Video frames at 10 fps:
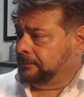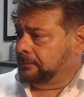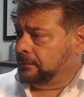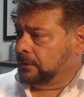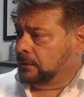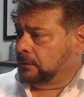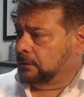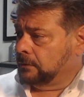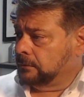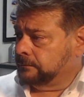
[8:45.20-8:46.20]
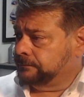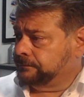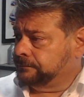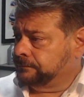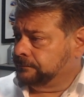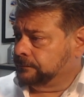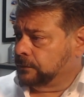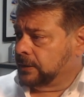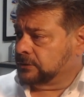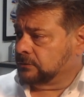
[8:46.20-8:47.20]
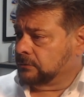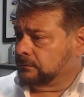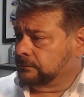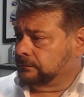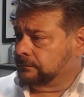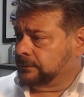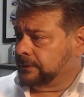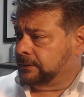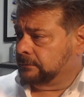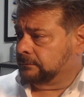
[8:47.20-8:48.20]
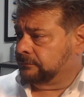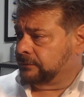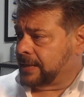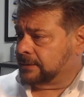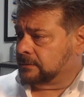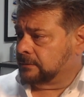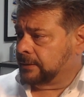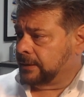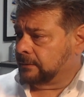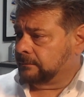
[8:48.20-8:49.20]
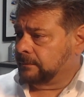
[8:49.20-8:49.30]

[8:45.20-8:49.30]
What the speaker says: roller, or actually flat, yeah.